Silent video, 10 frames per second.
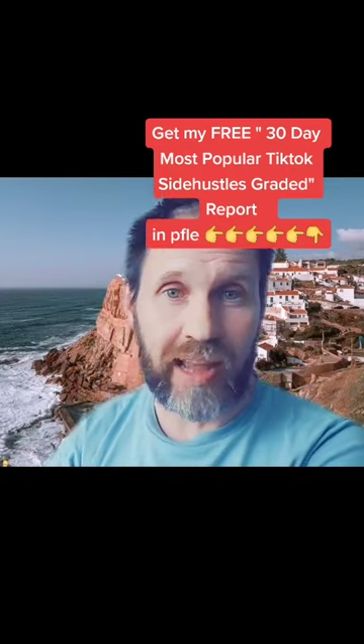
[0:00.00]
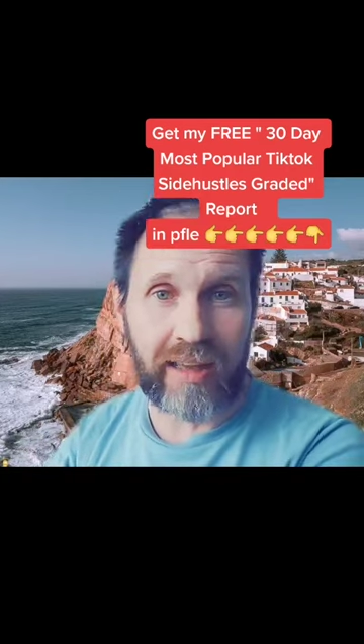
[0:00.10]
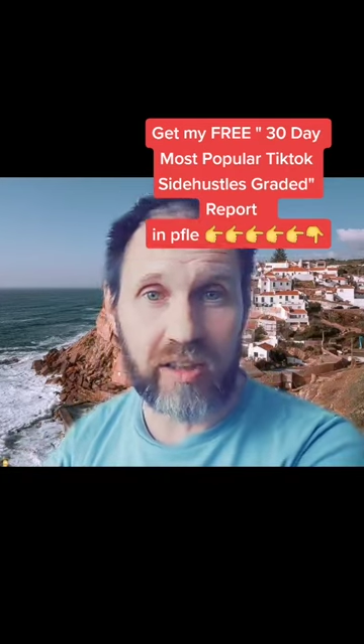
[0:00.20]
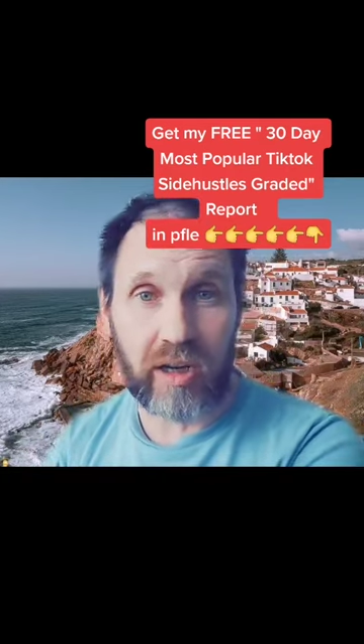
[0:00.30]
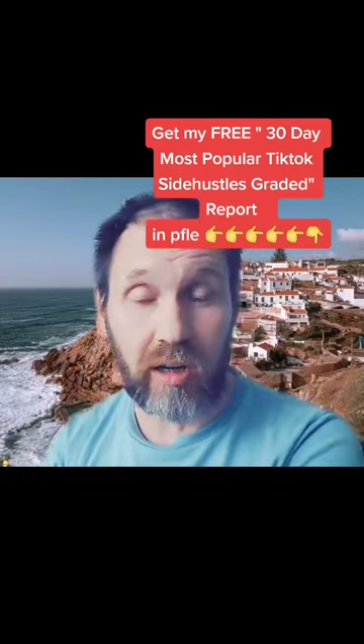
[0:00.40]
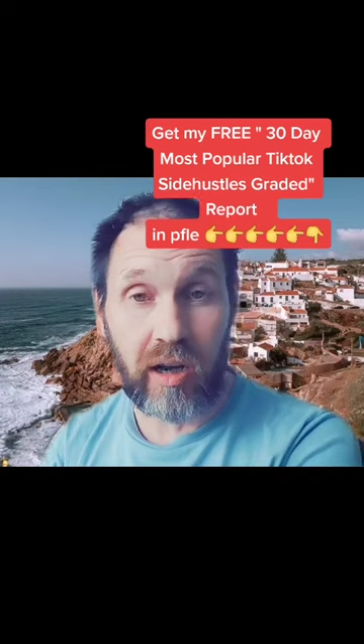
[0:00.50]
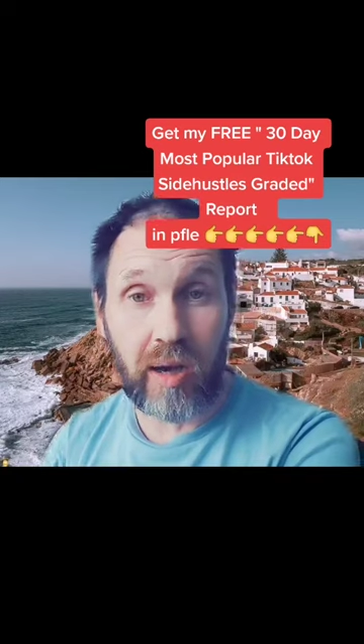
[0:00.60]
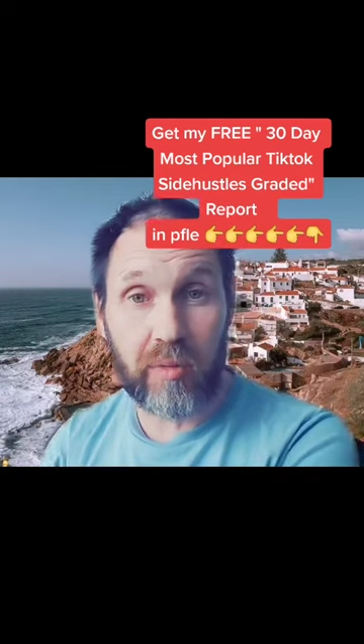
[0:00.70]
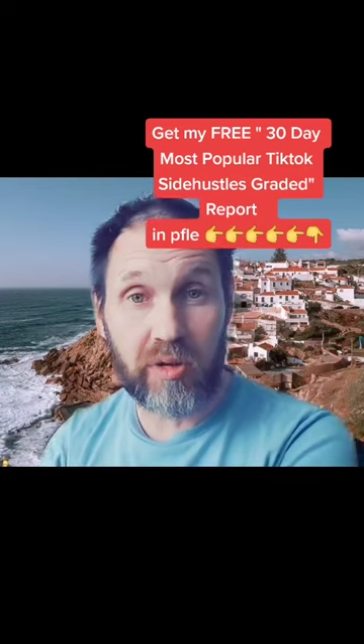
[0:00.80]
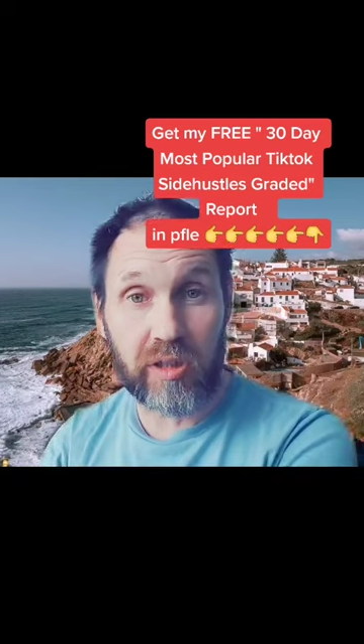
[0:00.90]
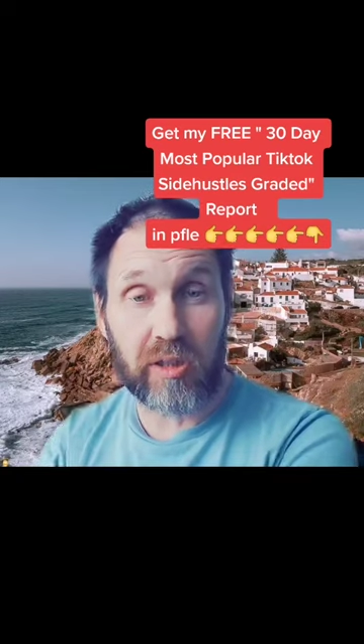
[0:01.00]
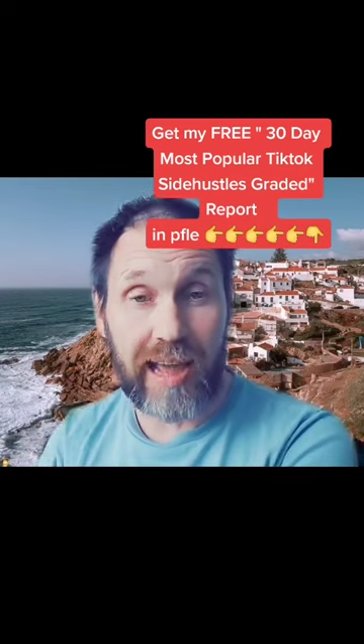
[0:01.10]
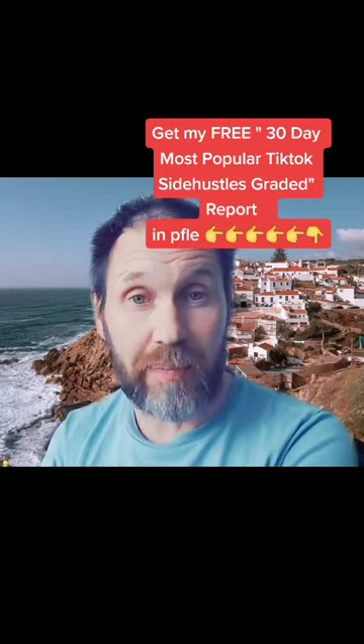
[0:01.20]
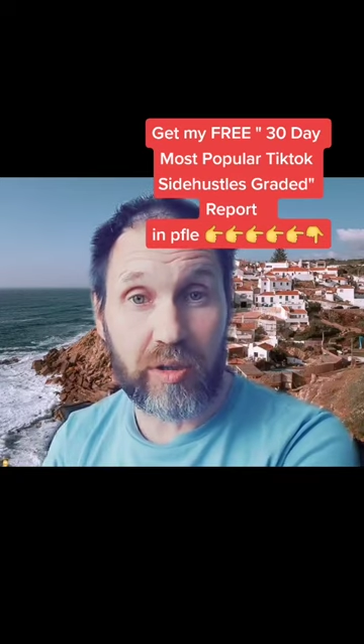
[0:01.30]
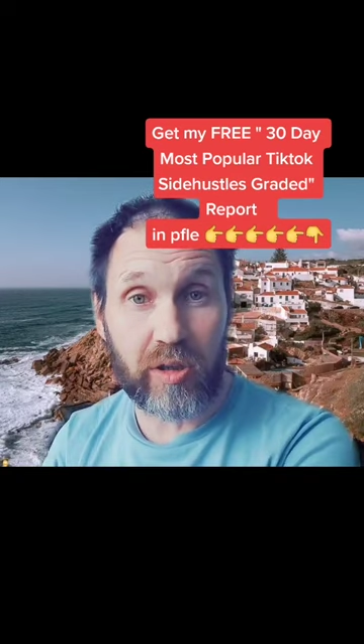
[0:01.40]
atlys.com. There's a little
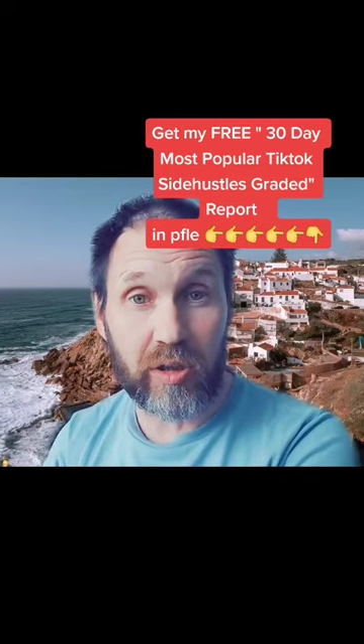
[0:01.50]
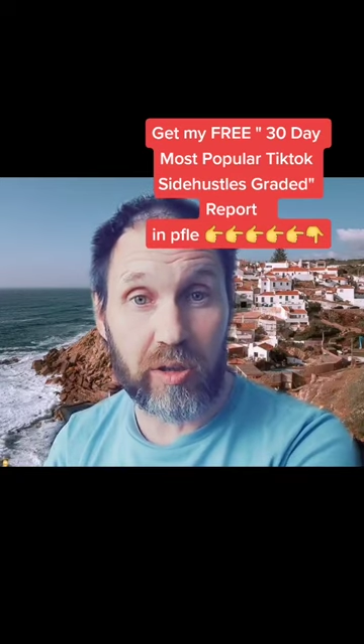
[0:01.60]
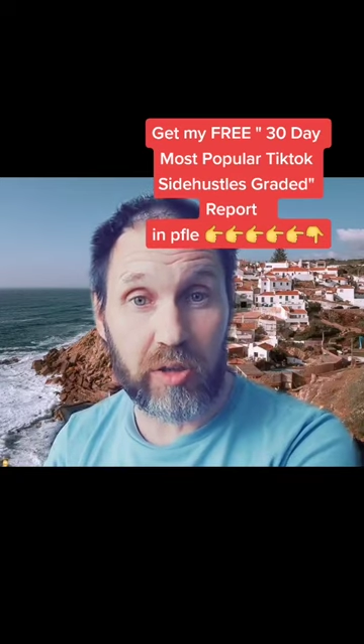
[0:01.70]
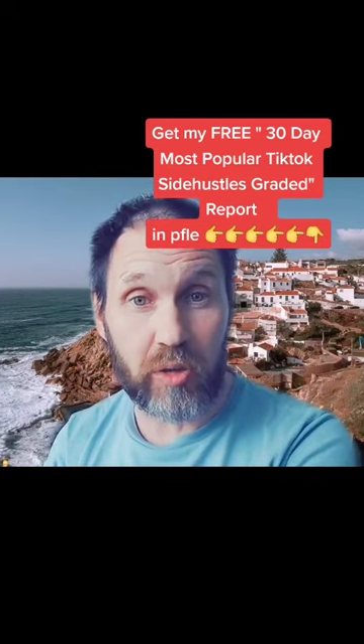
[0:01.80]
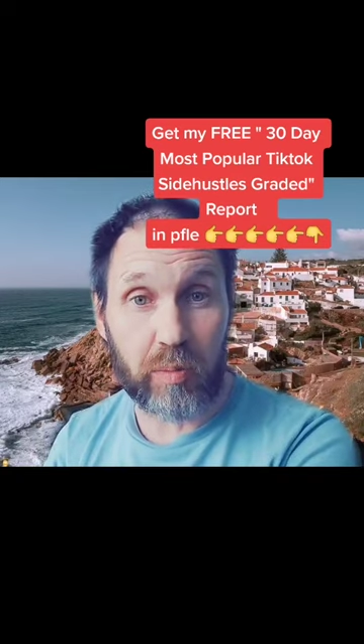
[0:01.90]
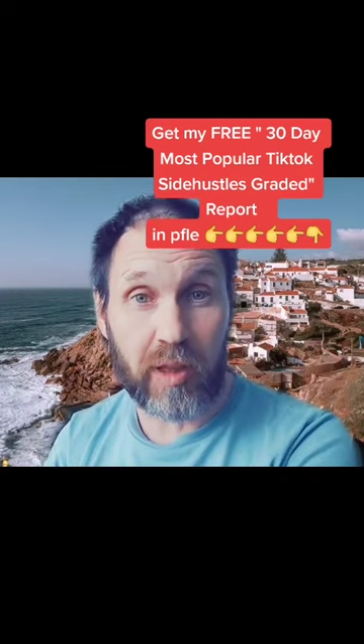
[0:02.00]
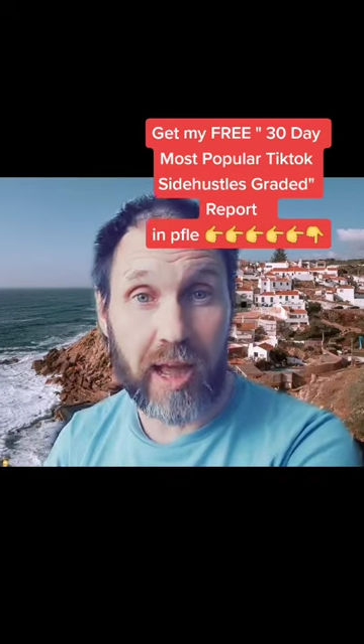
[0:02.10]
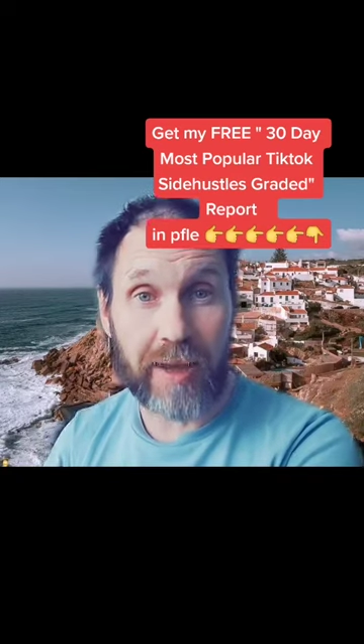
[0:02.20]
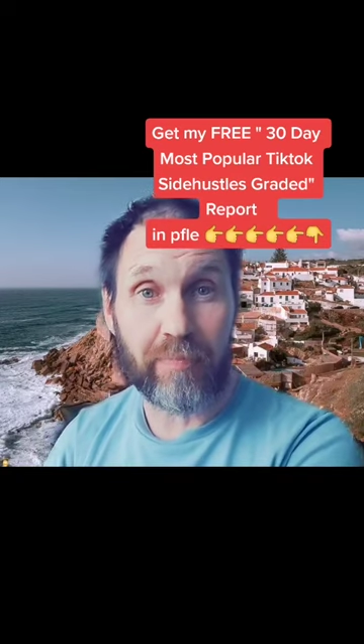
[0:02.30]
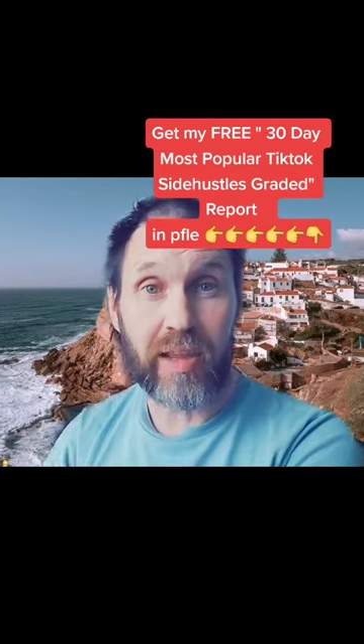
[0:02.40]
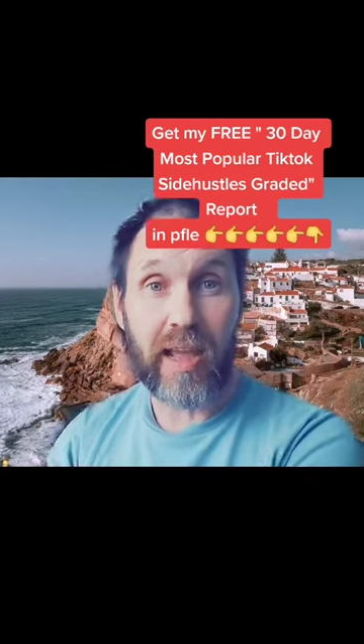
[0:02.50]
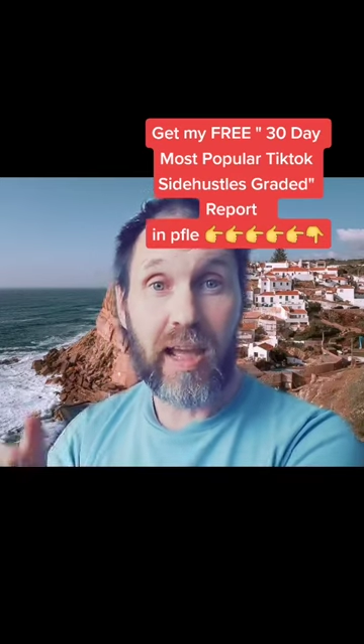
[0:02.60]
app you can use to apply.